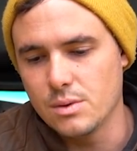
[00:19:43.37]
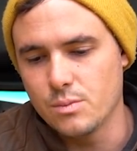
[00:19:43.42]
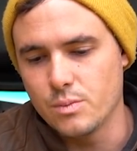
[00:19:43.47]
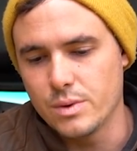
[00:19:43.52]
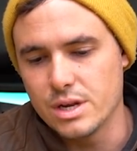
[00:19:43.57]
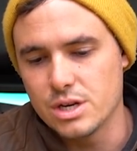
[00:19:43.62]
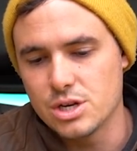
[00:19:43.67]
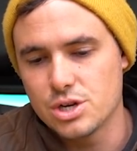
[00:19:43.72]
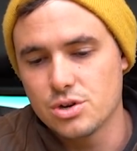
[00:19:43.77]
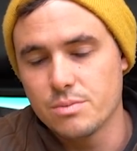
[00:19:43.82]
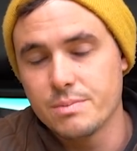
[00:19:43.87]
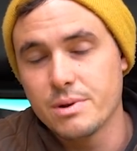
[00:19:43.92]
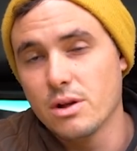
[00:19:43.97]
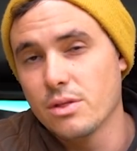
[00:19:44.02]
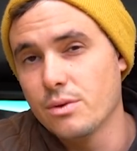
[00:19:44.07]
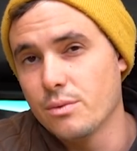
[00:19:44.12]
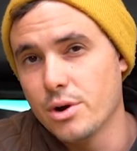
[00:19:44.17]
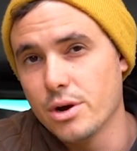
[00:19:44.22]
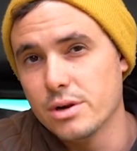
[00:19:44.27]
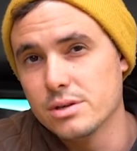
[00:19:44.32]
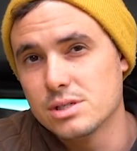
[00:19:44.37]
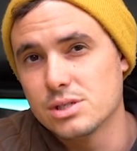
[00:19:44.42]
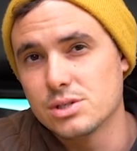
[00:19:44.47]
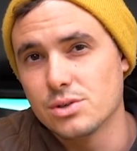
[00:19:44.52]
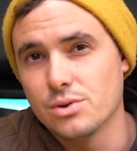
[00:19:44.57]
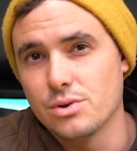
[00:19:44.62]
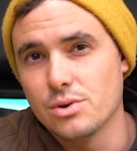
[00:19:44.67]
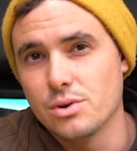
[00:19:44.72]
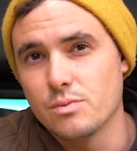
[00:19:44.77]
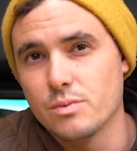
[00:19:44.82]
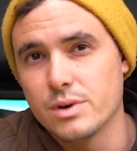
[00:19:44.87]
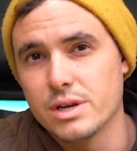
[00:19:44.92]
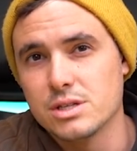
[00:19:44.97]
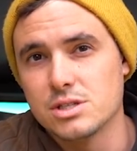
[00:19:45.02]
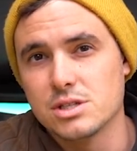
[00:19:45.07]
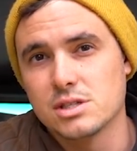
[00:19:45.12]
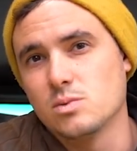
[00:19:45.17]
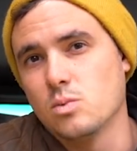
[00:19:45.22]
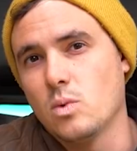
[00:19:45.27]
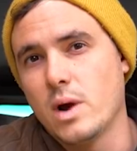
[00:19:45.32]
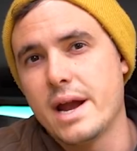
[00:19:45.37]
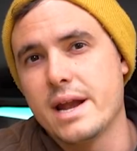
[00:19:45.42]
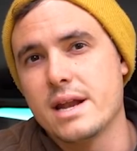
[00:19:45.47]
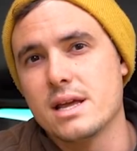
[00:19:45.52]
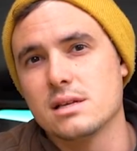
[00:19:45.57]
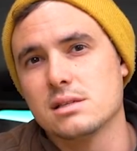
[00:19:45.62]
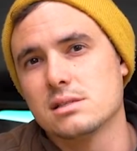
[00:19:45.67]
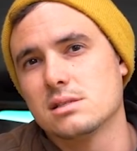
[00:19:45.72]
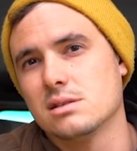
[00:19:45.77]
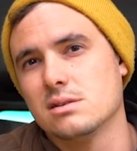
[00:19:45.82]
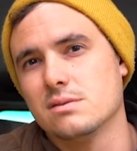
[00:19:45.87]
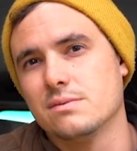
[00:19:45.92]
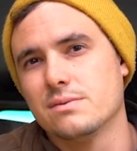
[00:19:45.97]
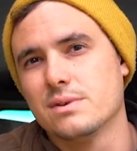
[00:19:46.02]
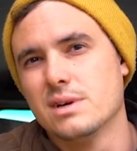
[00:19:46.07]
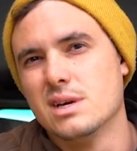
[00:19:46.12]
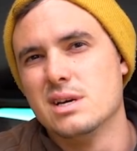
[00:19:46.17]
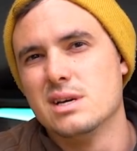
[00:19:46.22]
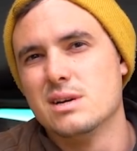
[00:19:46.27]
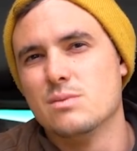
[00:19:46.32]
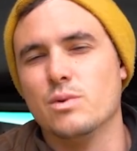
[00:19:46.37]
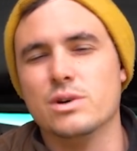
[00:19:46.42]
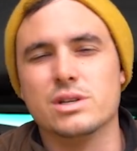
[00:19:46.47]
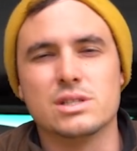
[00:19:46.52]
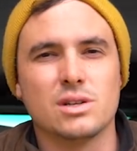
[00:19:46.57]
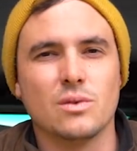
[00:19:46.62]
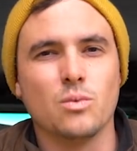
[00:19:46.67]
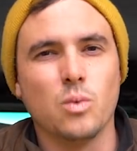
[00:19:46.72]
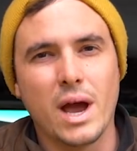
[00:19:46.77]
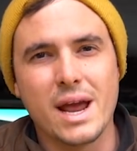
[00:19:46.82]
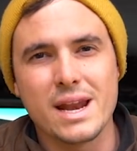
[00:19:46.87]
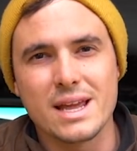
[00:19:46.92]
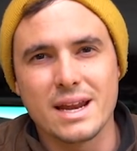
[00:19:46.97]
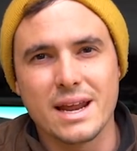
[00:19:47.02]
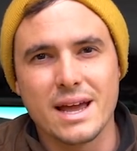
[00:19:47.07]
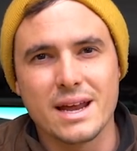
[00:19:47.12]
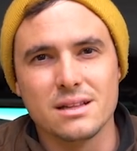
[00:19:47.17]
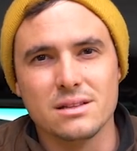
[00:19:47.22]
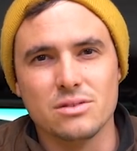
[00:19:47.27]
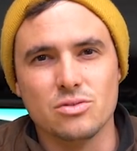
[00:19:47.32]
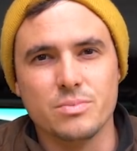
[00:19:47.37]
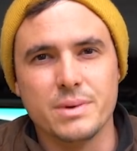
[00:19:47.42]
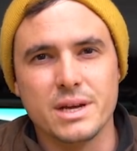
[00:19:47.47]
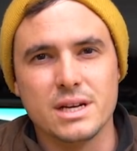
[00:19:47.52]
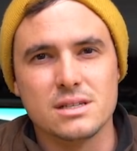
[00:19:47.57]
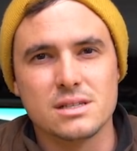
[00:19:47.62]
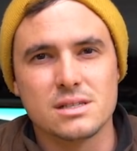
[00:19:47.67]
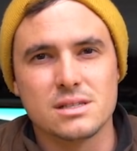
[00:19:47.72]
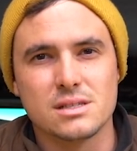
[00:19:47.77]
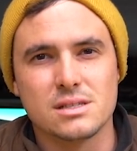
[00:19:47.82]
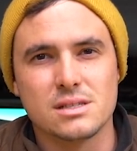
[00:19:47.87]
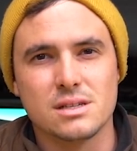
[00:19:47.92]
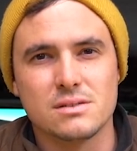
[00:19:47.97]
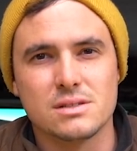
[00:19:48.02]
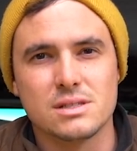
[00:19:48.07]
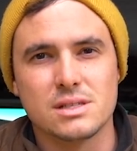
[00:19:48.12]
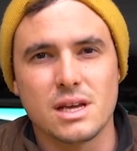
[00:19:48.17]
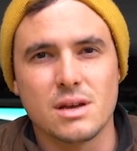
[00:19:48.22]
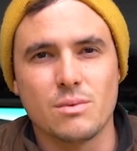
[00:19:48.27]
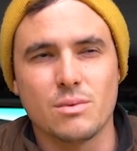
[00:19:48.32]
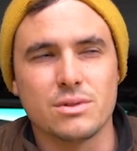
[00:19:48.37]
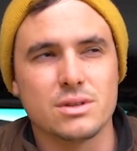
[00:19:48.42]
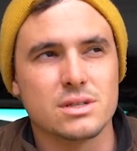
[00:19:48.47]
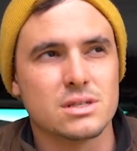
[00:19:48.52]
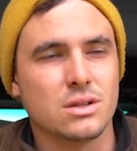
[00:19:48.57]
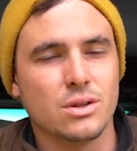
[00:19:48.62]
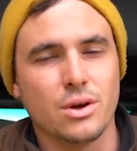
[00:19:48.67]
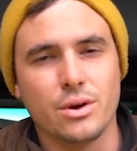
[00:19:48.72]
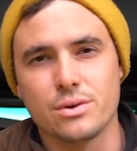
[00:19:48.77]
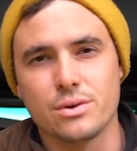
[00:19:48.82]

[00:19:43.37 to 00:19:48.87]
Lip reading: We should be on the road soon. We're just waiting, we're just waiting it out a little bit just to sort of see what this